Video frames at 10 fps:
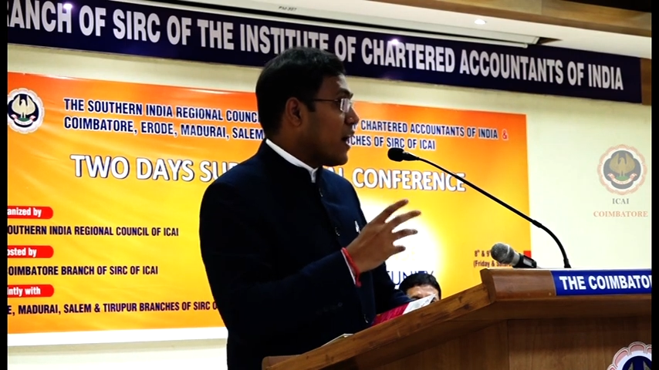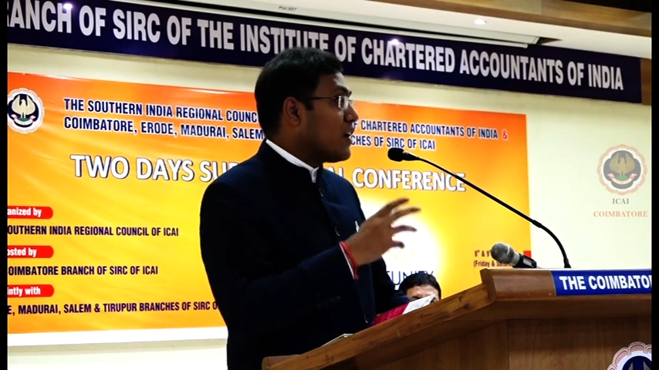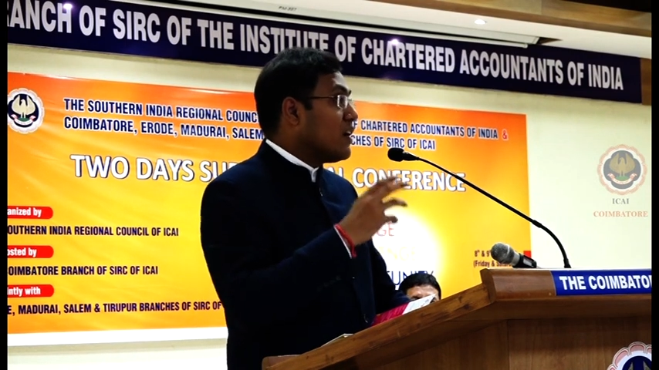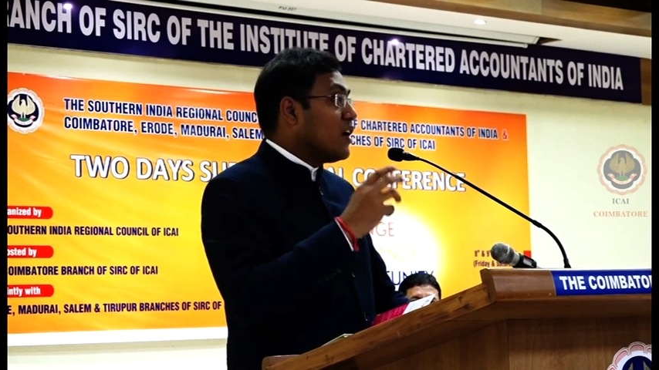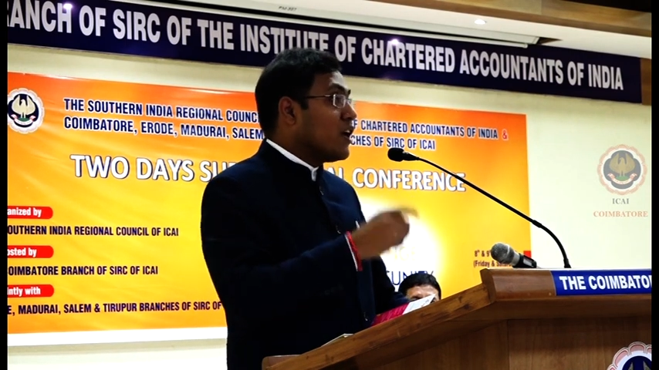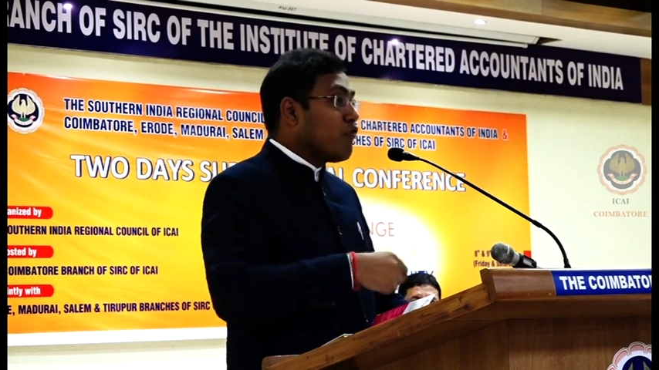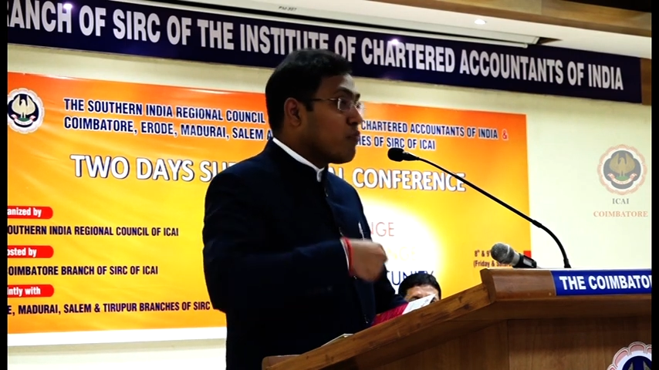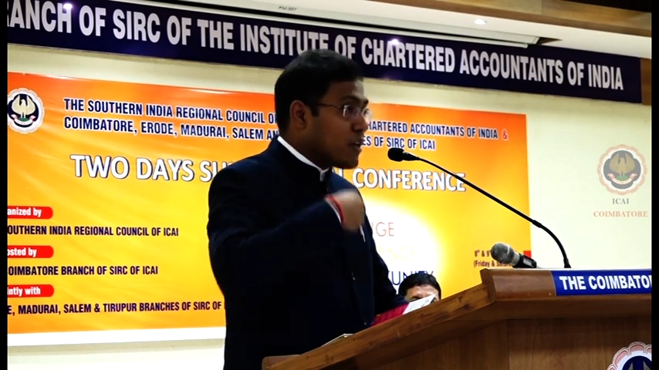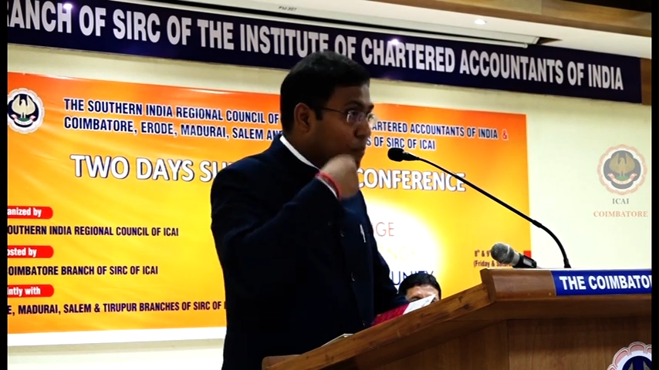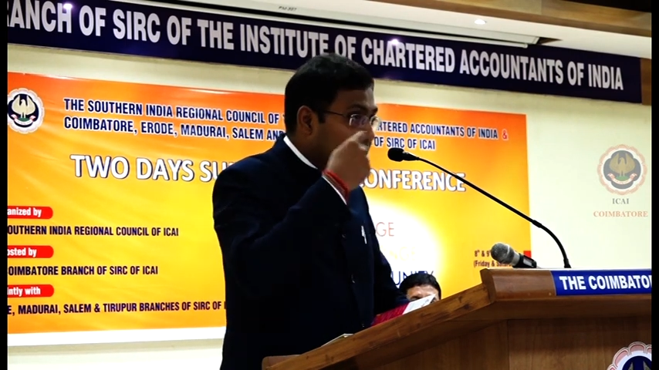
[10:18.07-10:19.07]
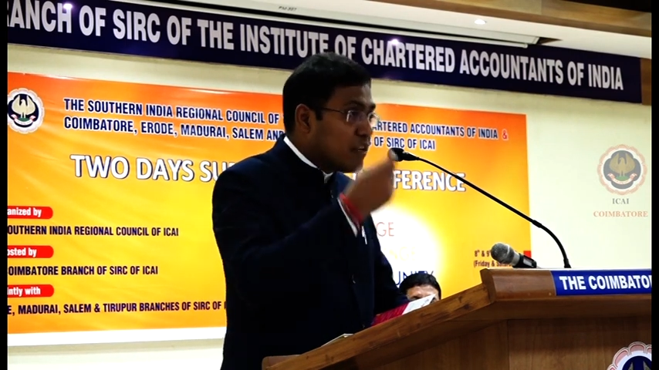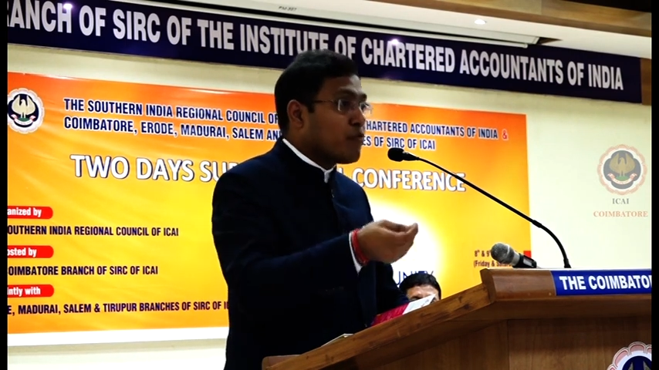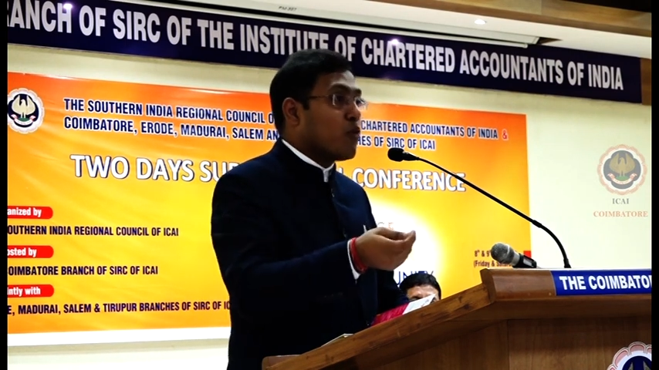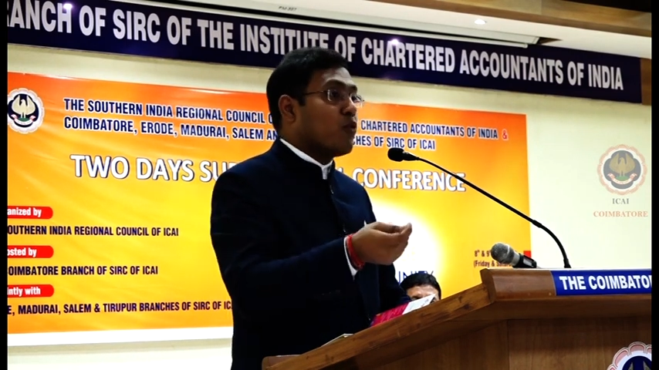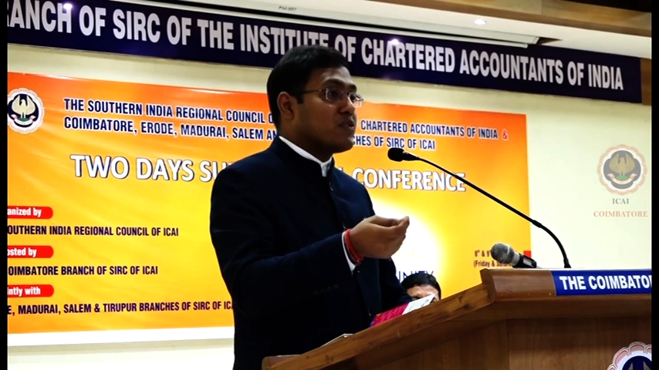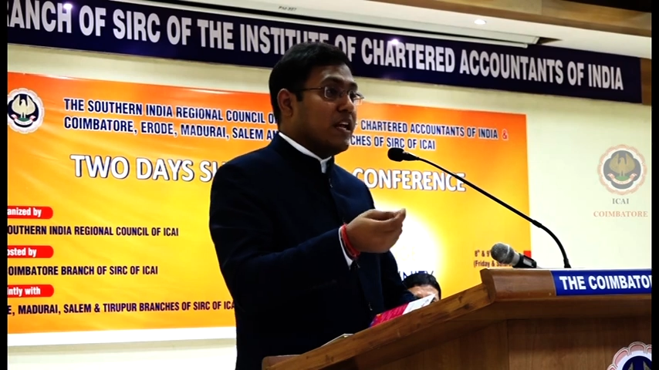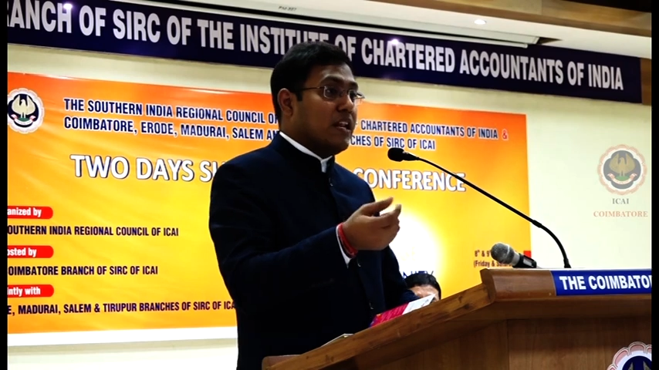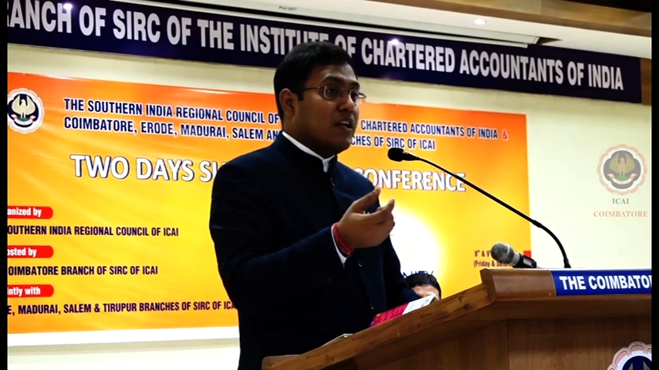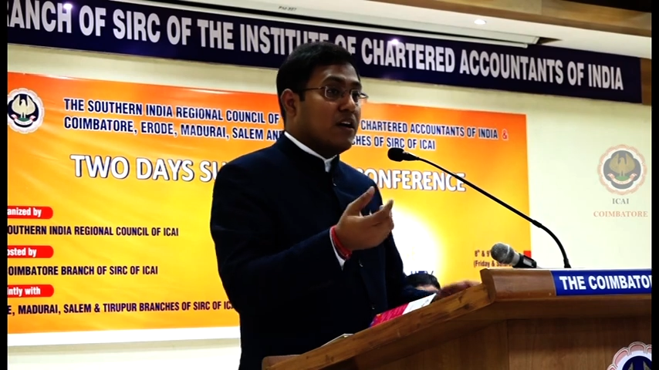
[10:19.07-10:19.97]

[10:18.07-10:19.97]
that if you submit the proposal